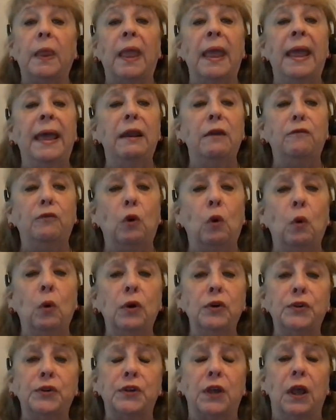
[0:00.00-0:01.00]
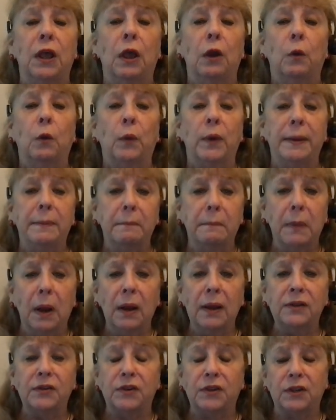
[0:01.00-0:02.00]
And of course, we
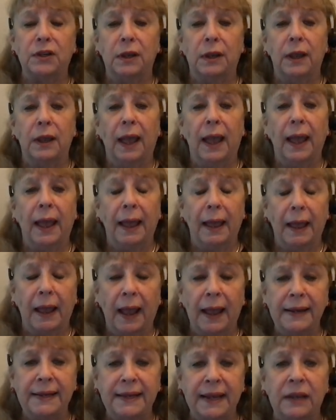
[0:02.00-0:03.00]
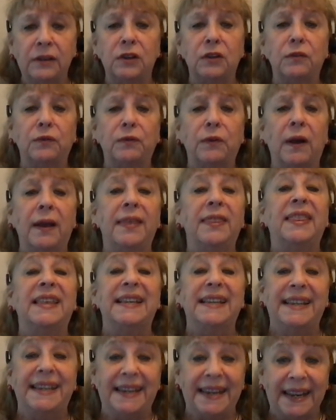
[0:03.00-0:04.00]
must identify the
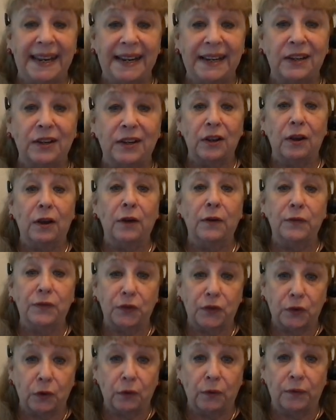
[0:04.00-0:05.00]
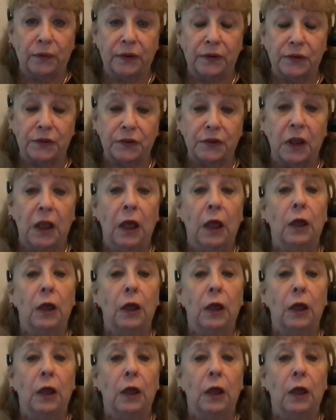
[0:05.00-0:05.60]
date of service.